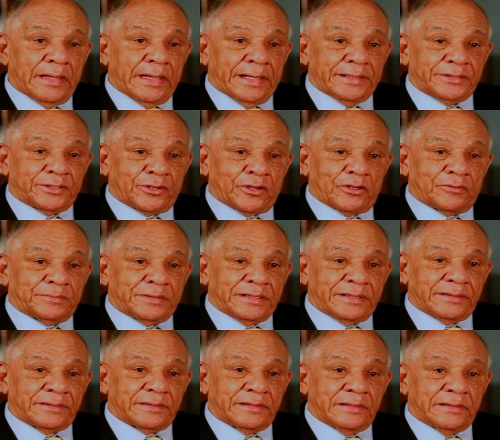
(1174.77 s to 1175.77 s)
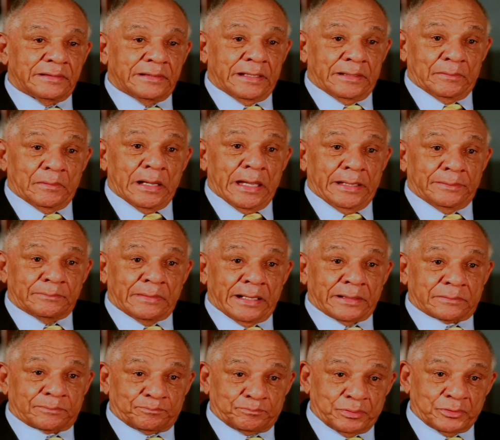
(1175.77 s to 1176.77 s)
and he heard me, and
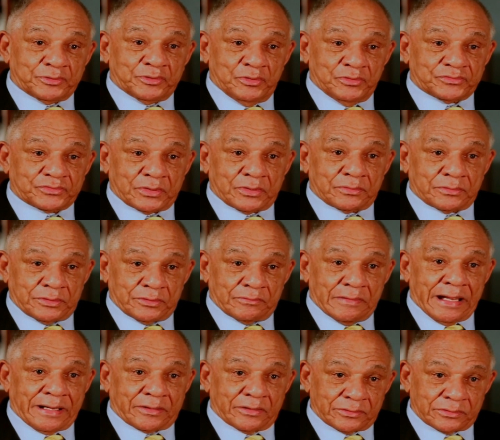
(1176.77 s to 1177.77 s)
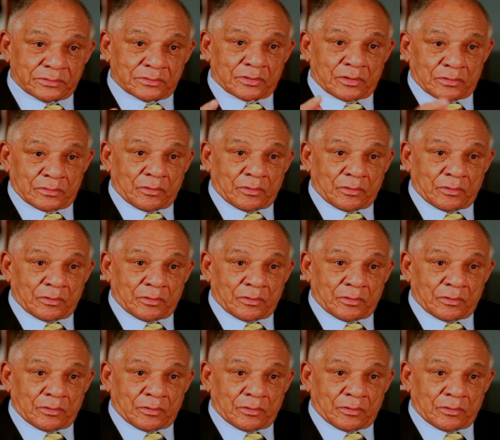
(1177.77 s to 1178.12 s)
my producer, the record,